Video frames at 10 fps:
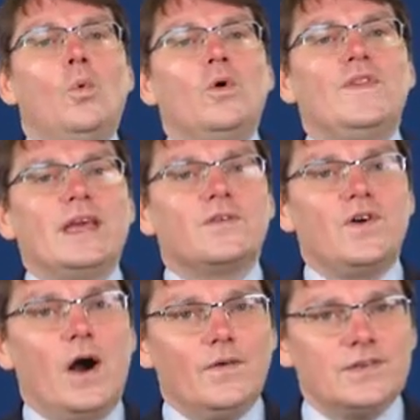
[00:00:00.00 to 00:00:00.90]
Well, the
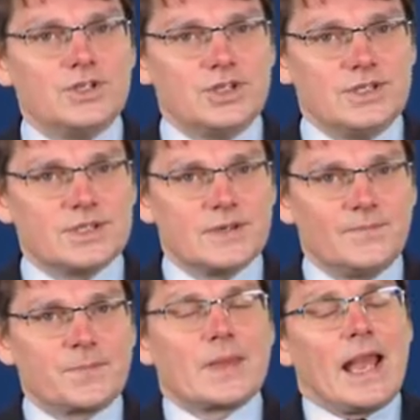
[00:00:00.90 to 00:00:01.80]
advantages,
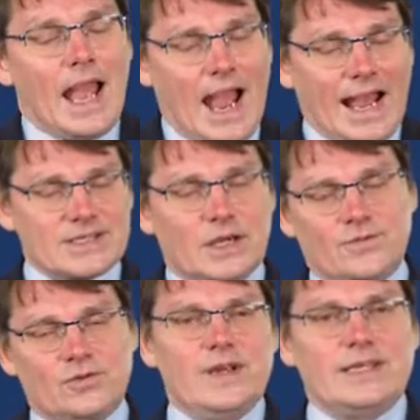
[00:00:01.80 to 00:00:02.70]
as
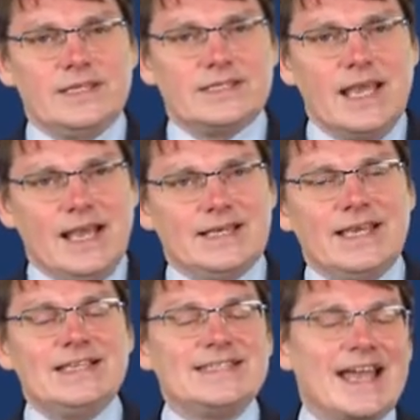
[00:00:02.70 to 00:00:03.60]
I've already said,
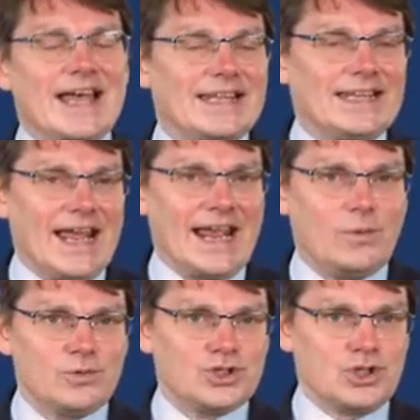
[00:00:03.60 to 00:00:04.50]
is it
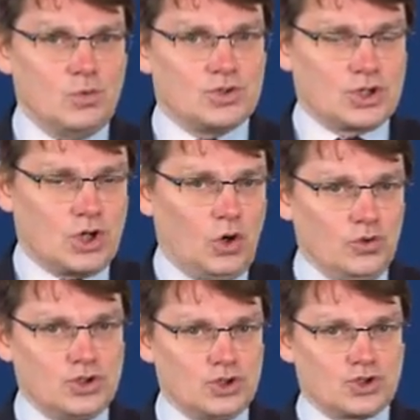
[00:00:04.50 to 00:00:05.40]
allows you to
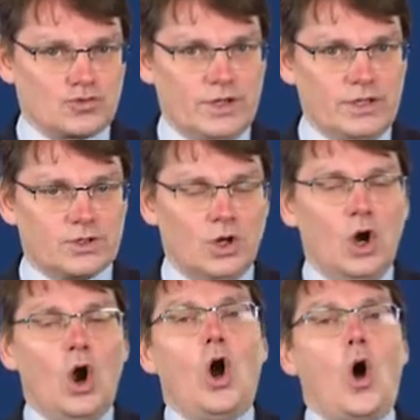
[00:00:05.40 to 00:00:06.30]
concentrate
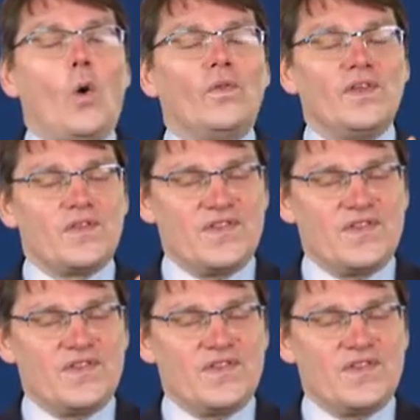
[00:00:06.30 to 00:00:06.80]
on the